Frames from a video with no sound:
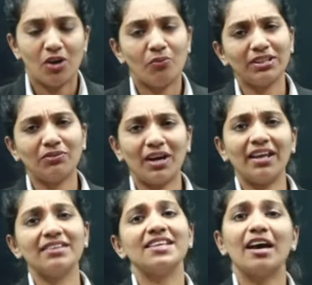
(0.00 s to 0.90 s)
With
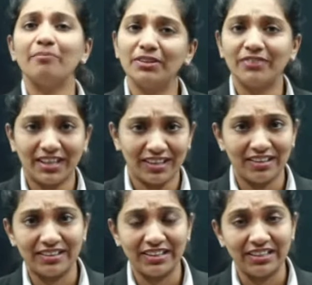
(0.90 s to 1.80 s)
one example, we can
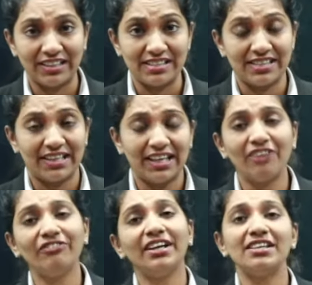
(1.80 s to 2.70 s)
learn it easily.
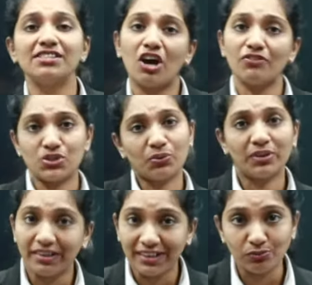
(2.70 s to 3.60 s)
If we dissolve
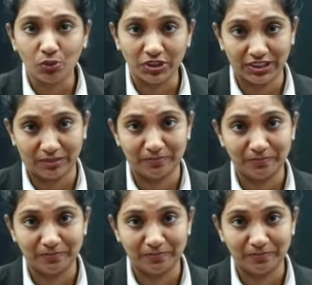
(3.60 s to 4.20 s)
sugar in water,